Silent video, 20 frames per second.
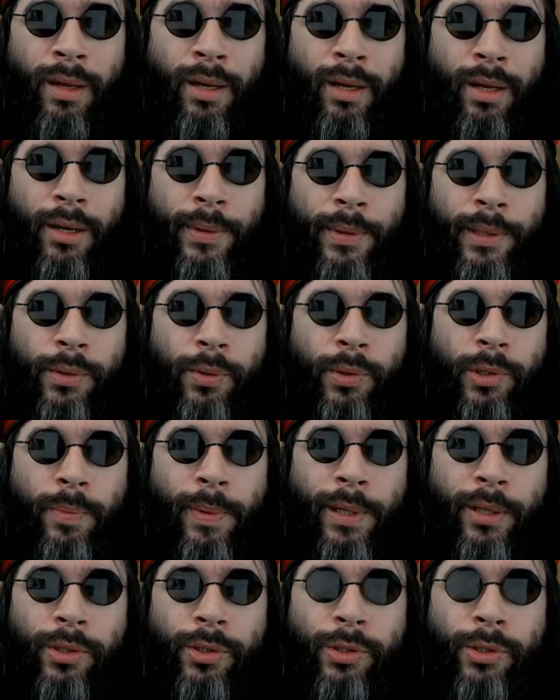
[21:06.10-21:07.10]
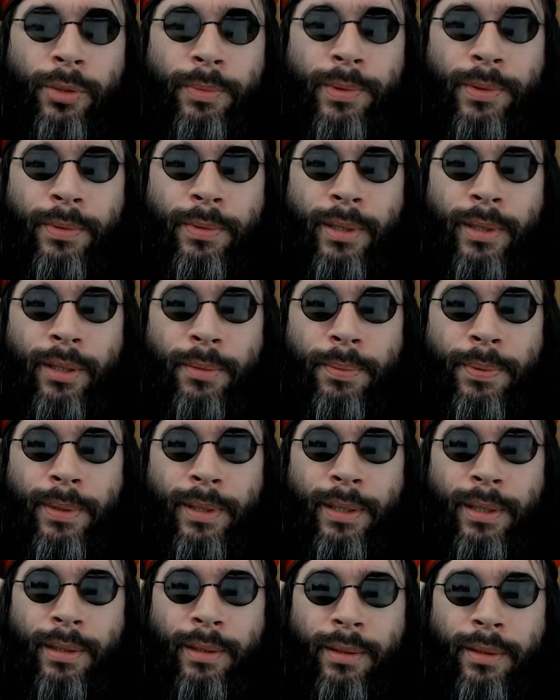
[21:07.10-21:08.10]
We talked about shops
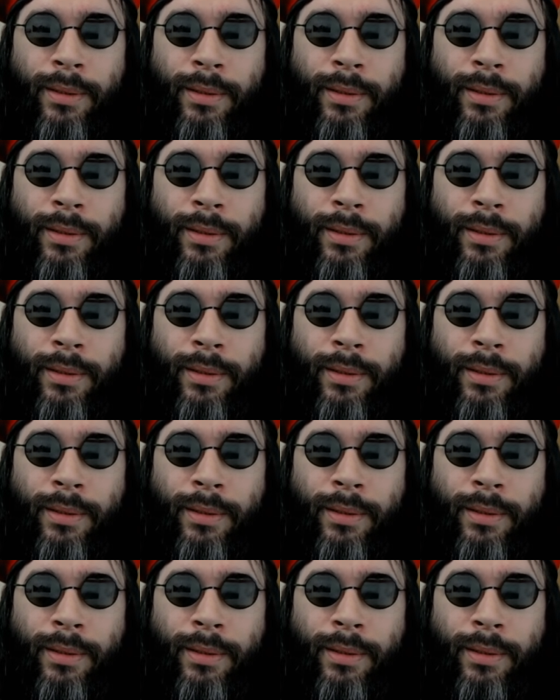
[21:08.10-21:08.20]
reopening.